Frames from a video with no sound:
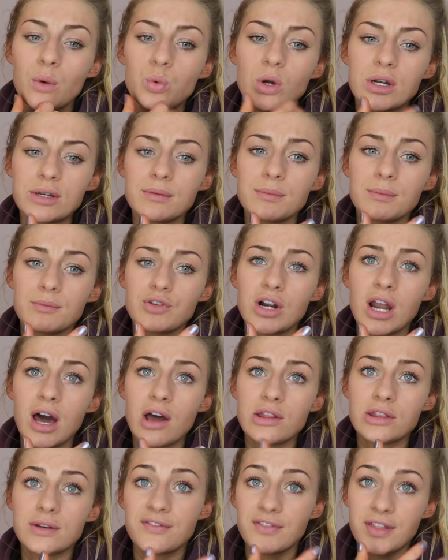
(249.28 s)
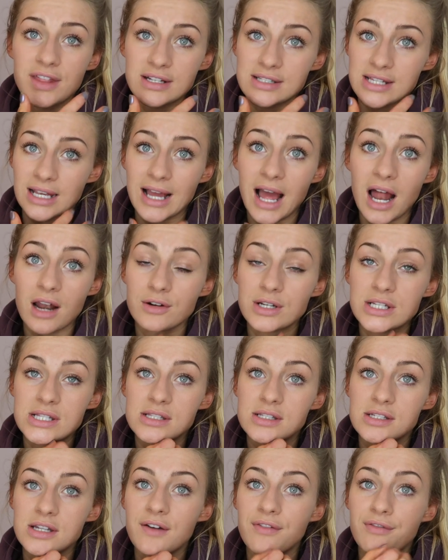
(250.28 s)
wouldn't rely on them for things like calories
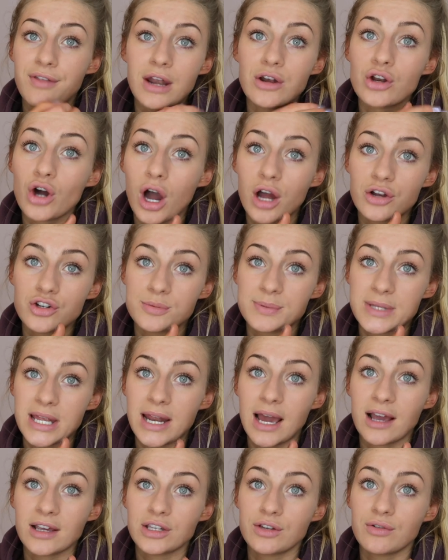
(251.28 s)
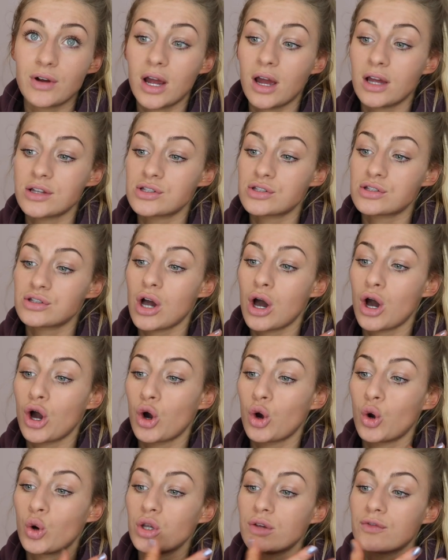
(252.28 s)
and stuff. They're not 100% accurate
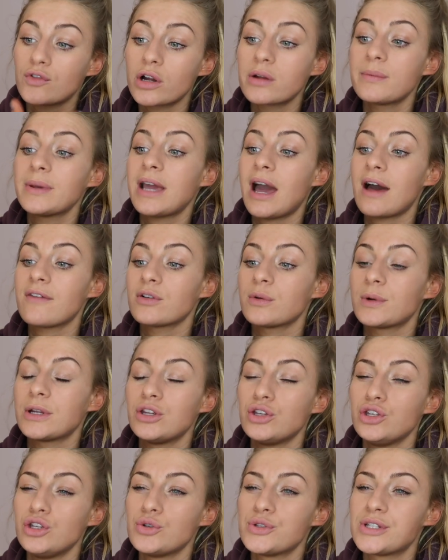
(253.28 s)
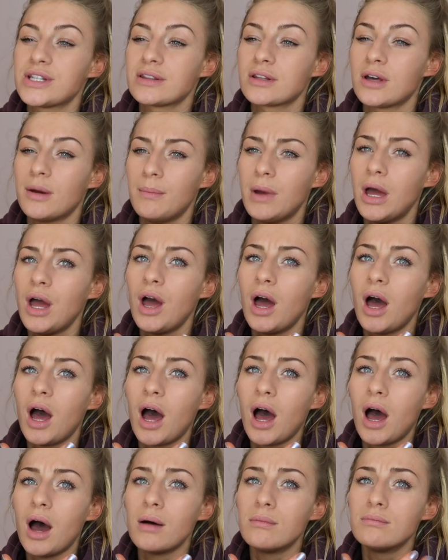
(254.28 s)
so you've got to be careful when you're using them.
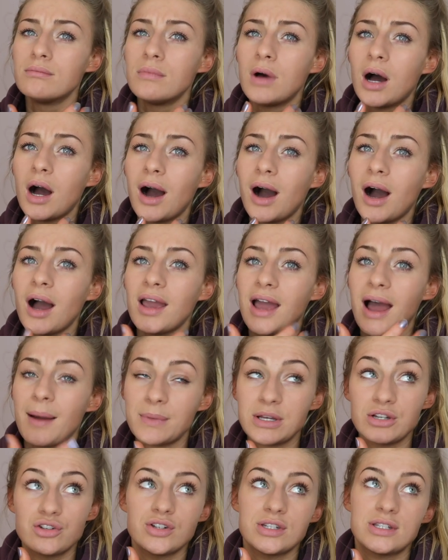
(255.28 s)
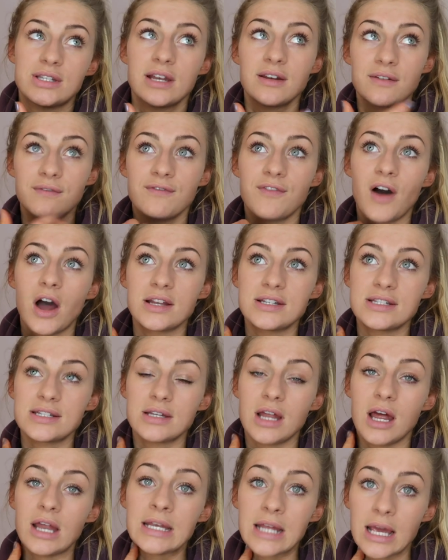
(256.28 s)
Um, I am interested in find
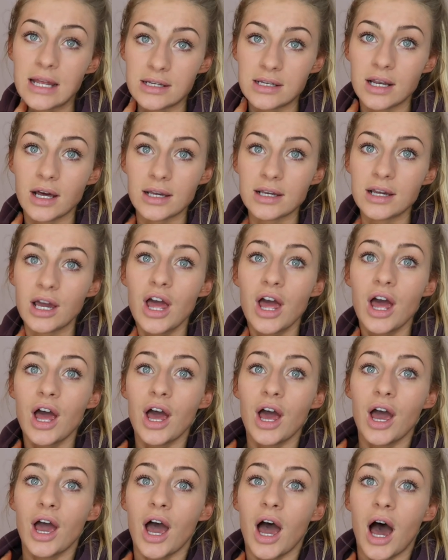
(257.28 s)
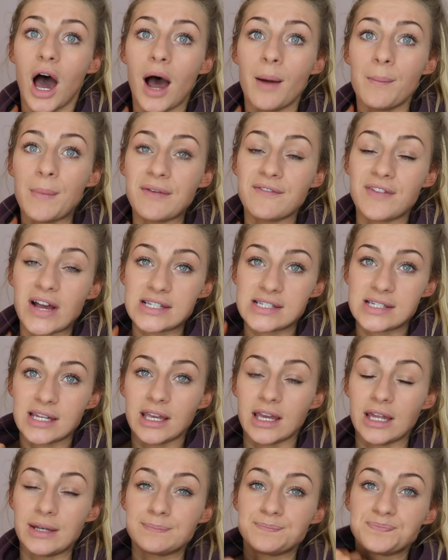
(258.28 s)
in, in like um,
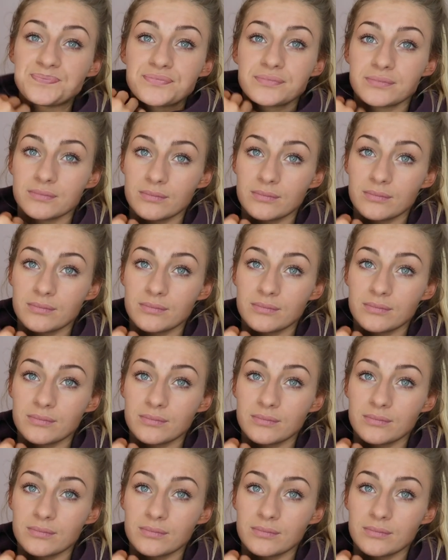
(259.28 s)
investing in